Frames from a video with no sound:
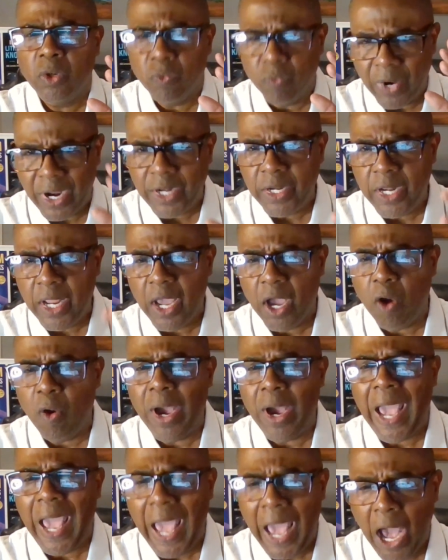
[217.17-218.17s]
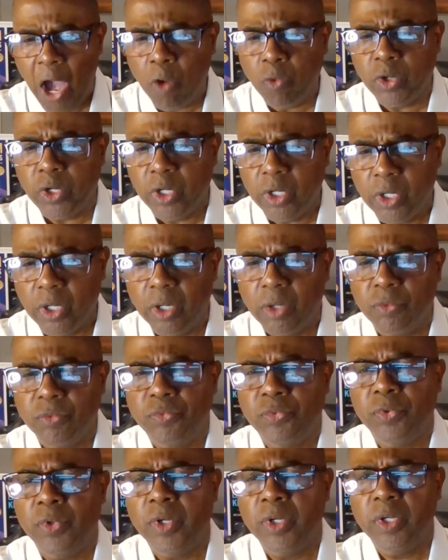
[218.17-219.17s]
right now out
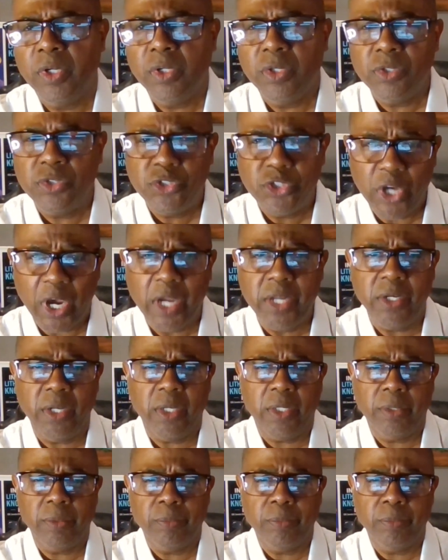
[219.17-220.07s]
of China.